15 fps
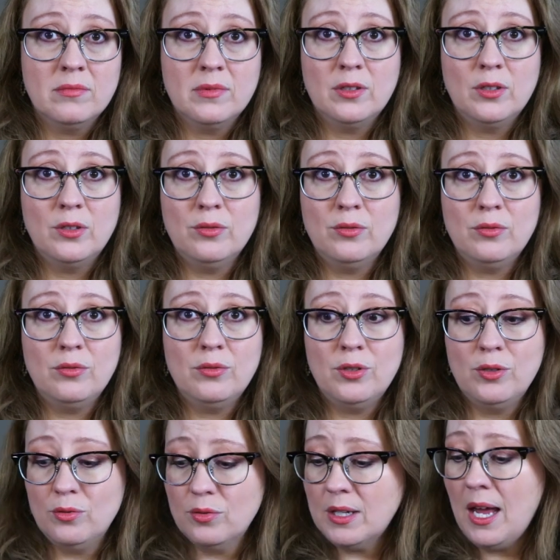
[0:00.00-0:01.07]
You
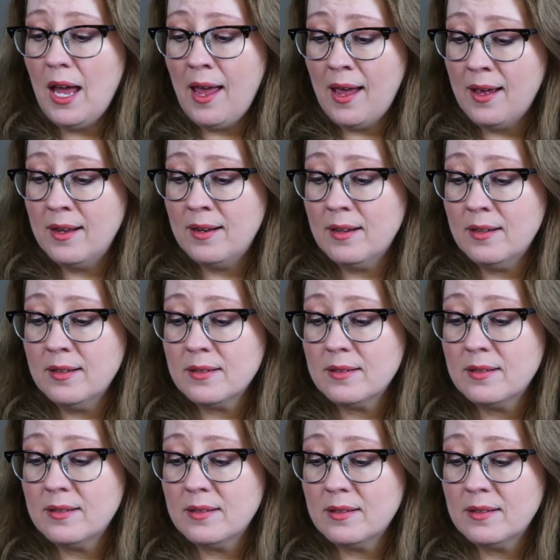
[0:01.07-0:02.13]
you can
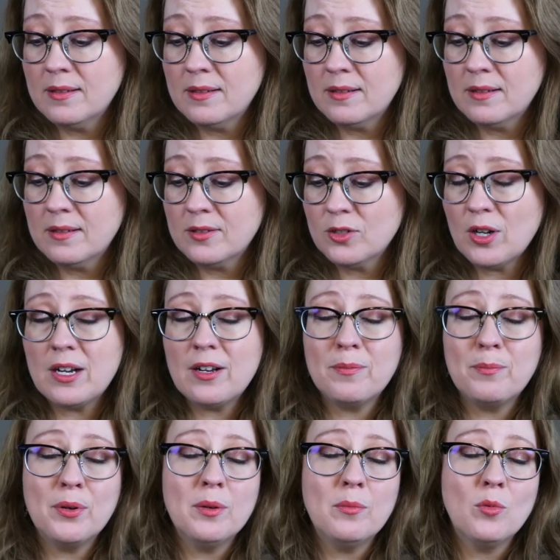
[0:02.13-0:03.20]
try to
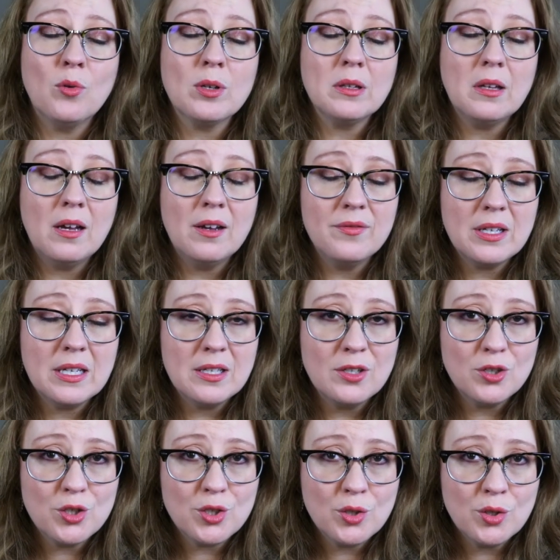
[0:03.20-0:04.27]
put more love
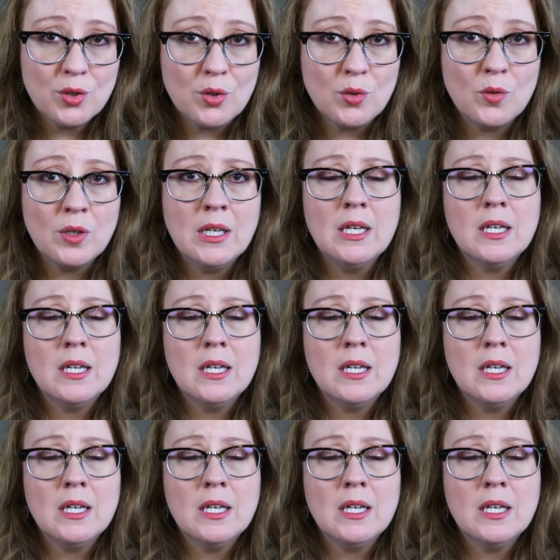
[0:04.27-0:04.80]
into